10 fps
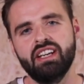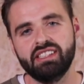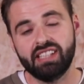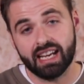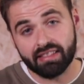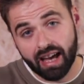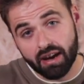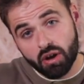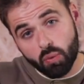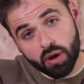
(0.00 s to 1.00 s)
saying that
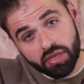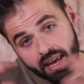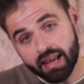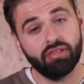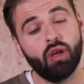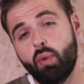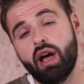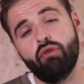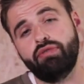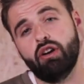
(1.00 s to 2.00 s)
within the
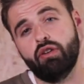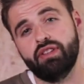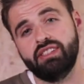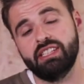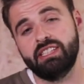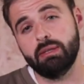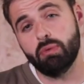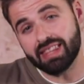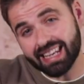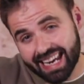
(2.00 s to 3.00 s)
welfare of the city,
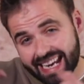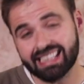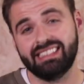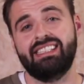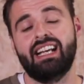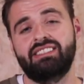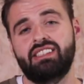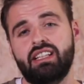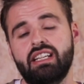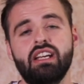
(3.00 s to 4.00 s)
within its
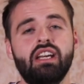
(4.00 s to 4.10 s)
destiny,